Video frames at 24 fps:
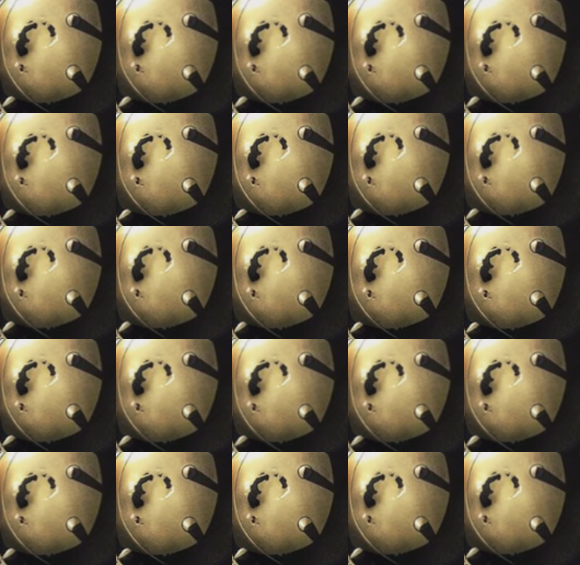
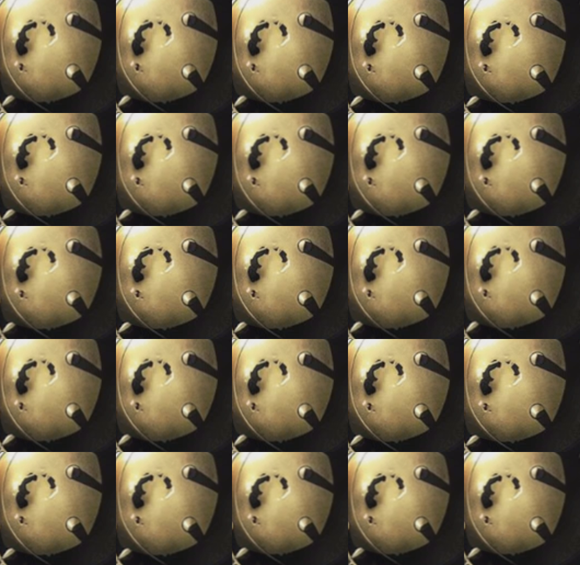
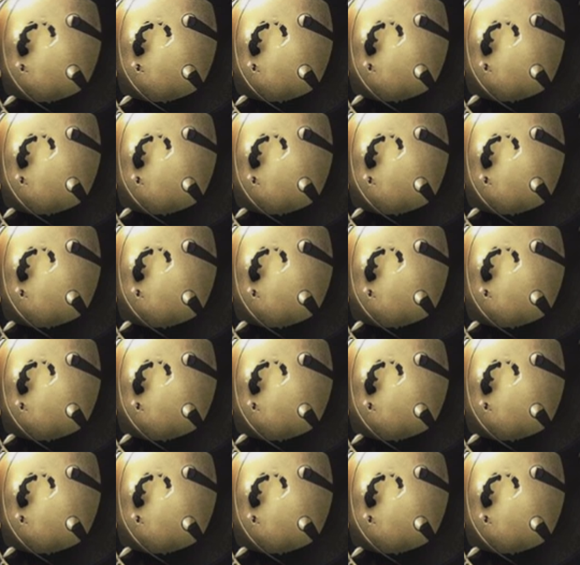No words are spoken by the person on screen.